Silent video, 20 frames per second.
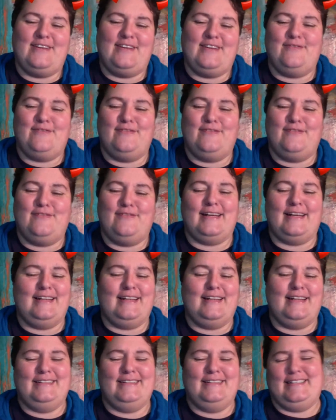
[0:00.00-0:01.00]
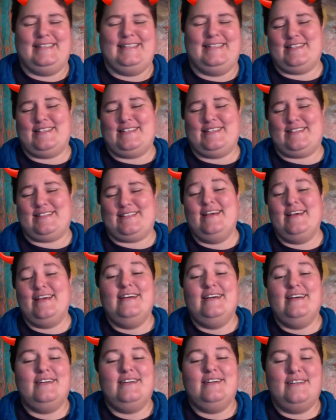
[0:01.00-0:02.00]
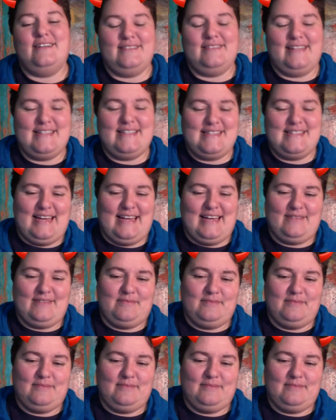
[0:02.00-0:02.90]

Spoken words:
You fuck. Jesus. Oh, that's sad.